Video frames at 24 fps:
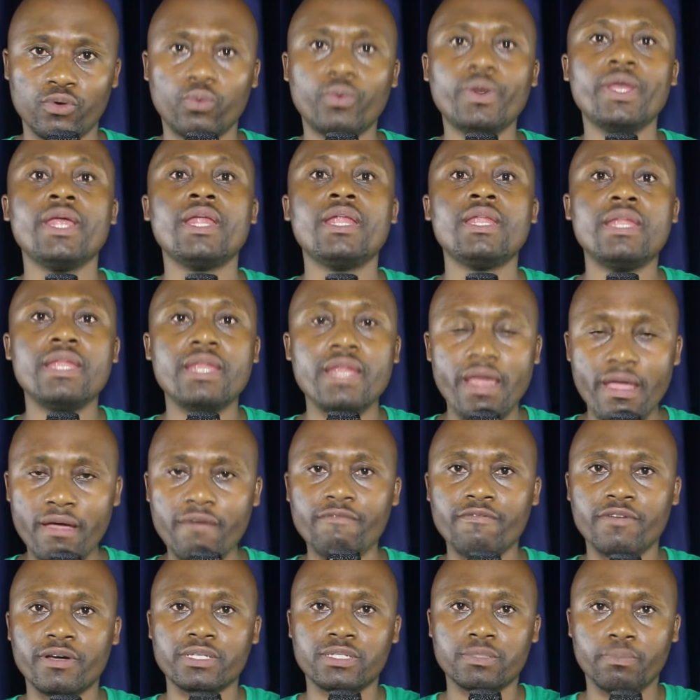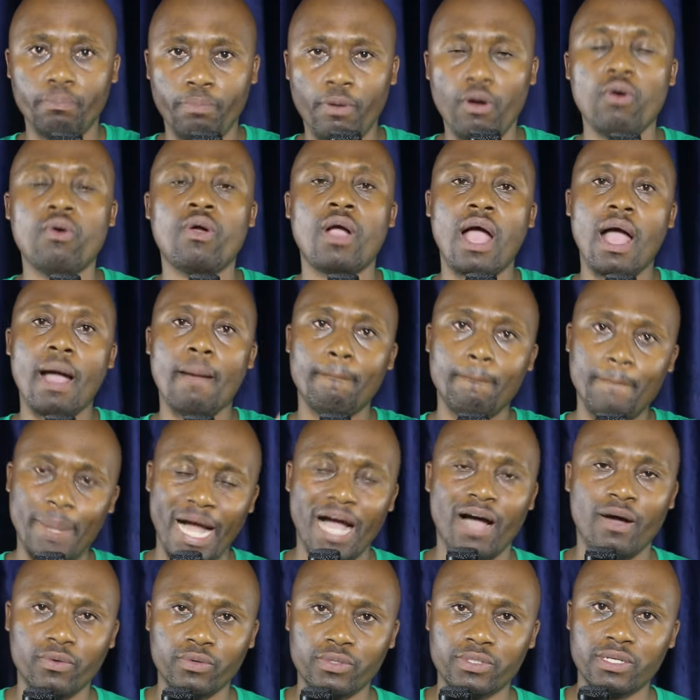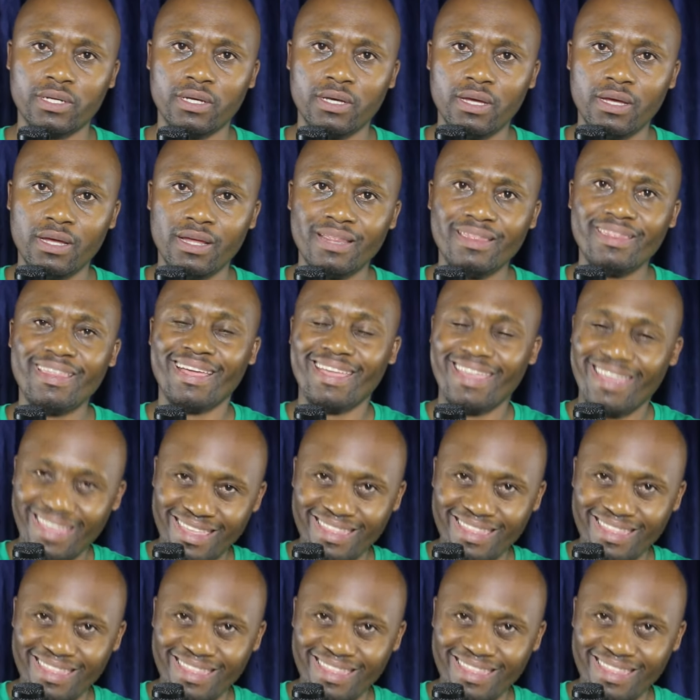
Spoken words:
we never spoke about the